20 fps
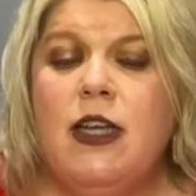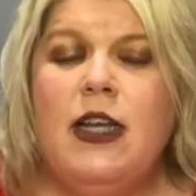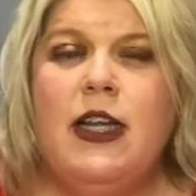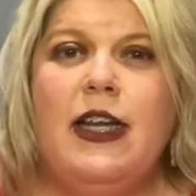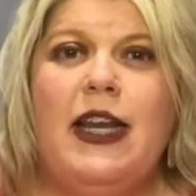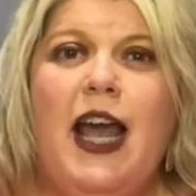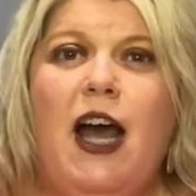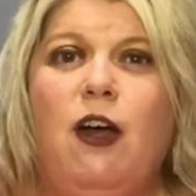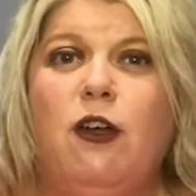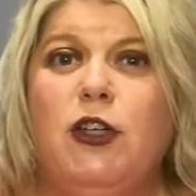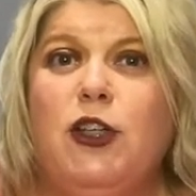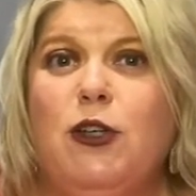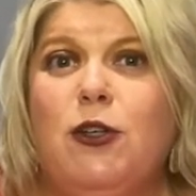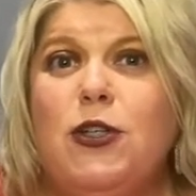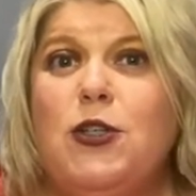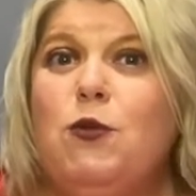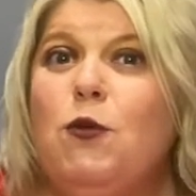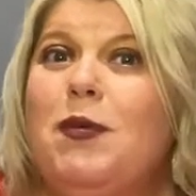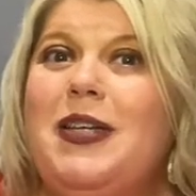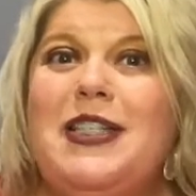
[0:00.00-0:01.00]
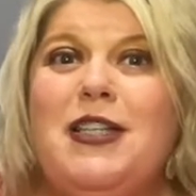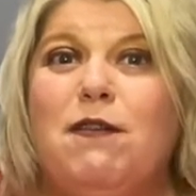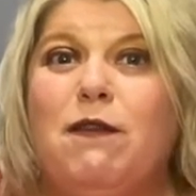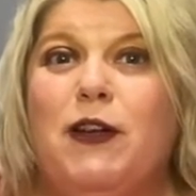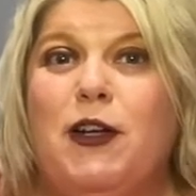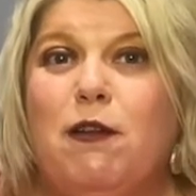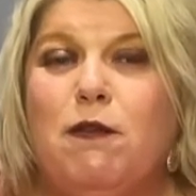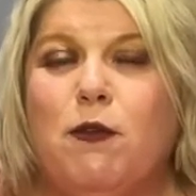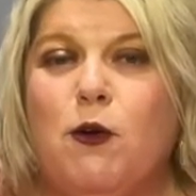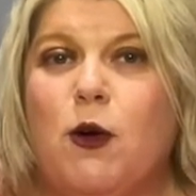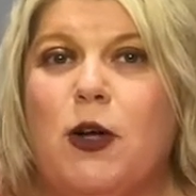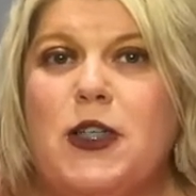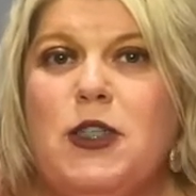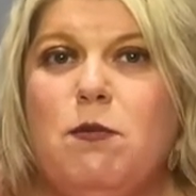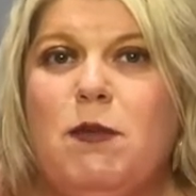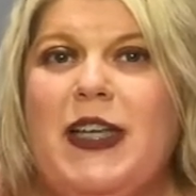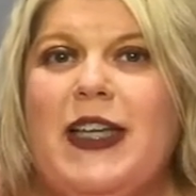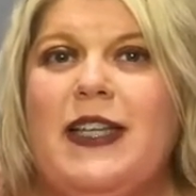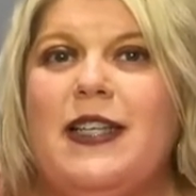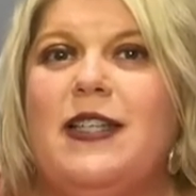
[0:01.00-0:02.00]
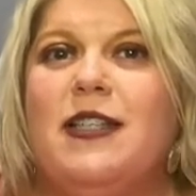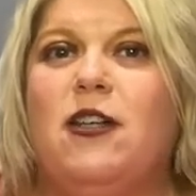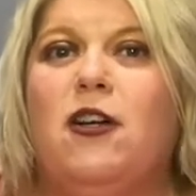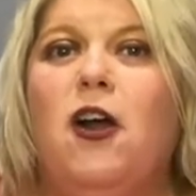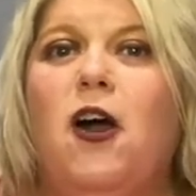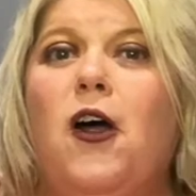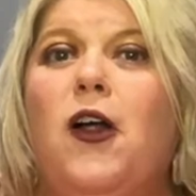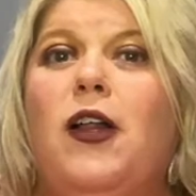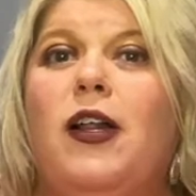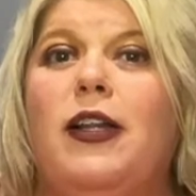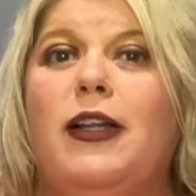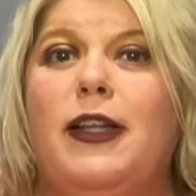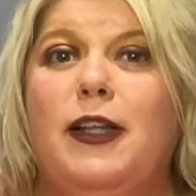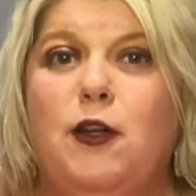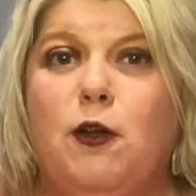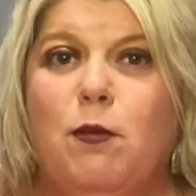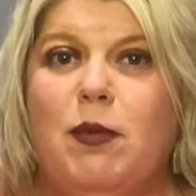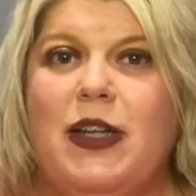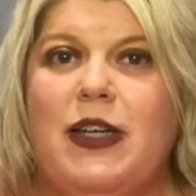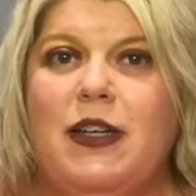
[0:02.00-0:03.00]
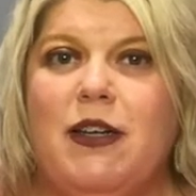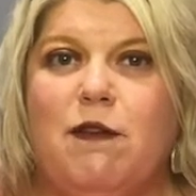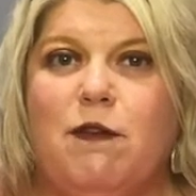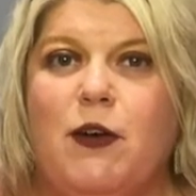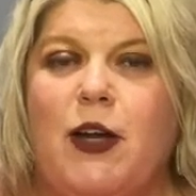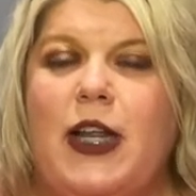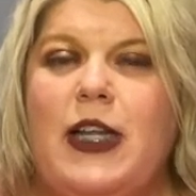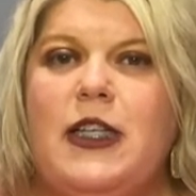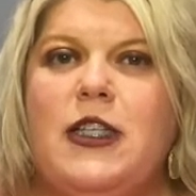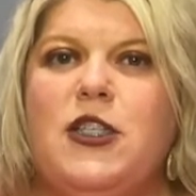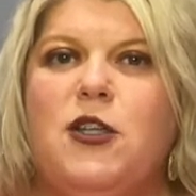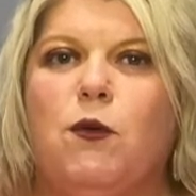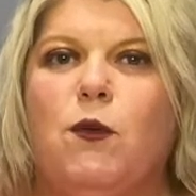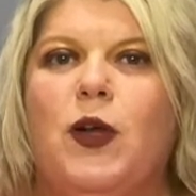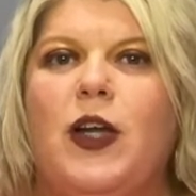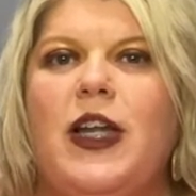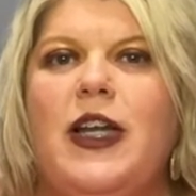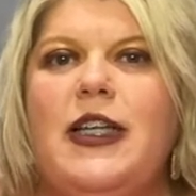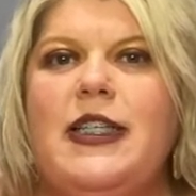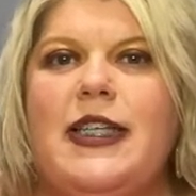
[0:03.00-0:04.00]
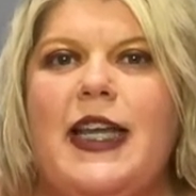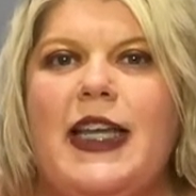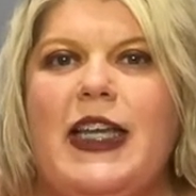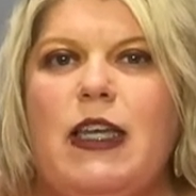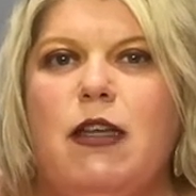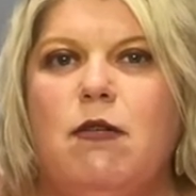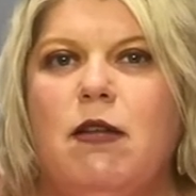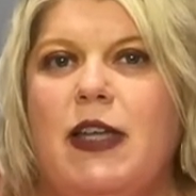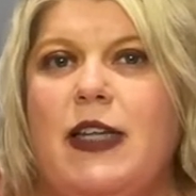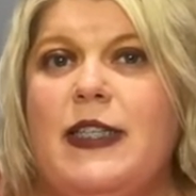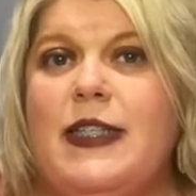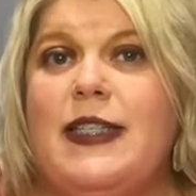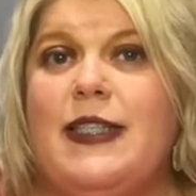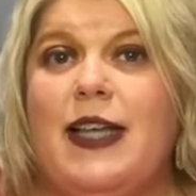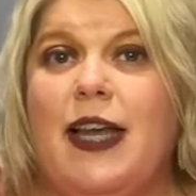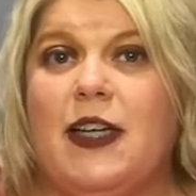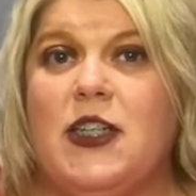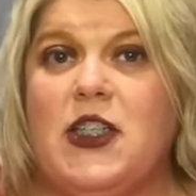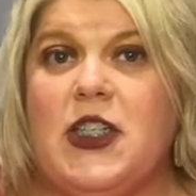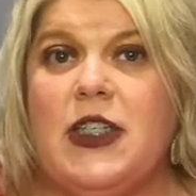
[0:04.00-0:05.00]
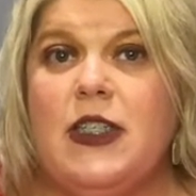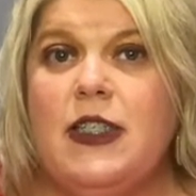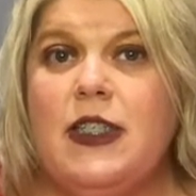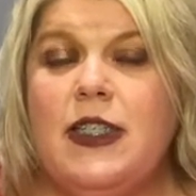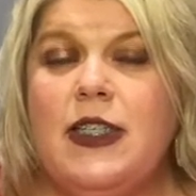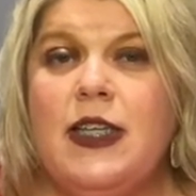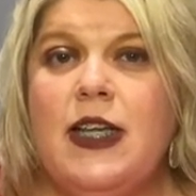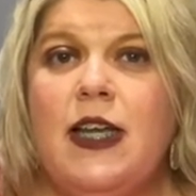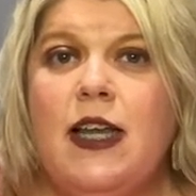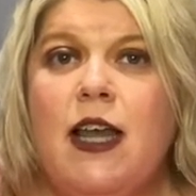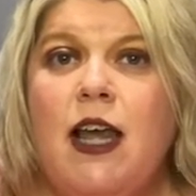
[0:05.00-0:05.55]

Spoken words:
Now, yours will be different, of course, because they're all a little bit different. So we're going to take it in sections.